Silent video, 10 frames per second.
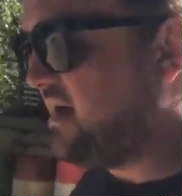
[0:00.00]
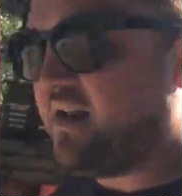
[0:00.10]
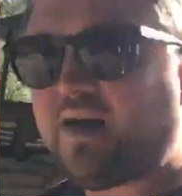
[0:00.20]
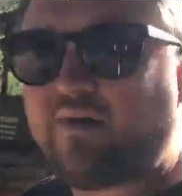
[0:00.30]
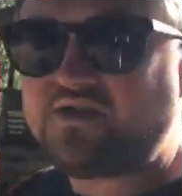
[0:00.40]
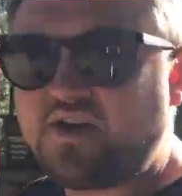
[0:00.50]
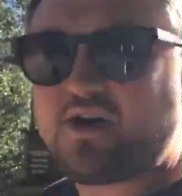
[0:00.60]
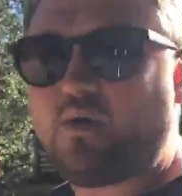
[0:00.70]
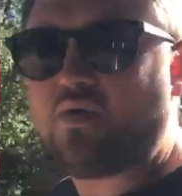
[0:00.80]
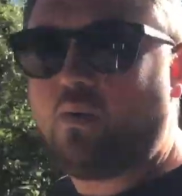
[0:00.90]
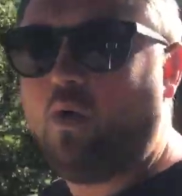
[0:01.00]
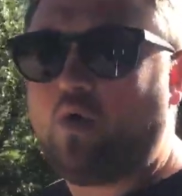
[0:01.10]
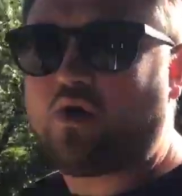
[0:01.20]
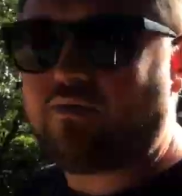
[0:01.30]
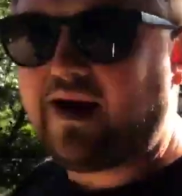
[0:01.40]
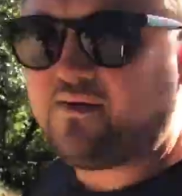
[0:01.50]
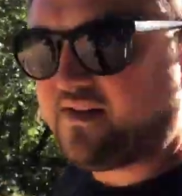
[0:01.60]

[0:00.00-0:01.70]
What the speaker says: Now we're actually going to go on a walk around